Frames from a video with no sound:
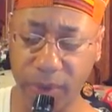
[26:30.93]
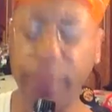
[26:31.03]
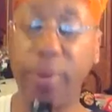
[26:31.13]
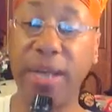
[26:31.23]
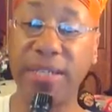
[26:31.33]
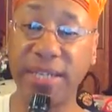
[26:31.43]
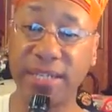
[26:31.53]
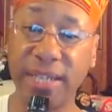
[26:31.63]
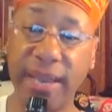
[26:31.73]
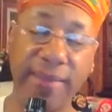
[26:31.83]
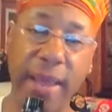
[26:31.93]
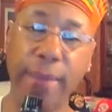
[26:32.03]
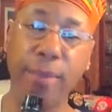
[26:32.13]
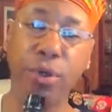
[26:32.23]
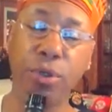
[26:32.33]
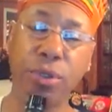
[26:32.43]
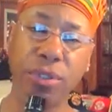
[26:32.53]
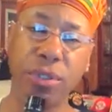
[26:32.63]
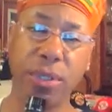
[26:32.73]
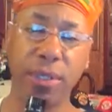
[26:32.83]
the Project Safe
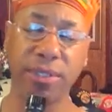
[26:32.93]
Neighborhoods.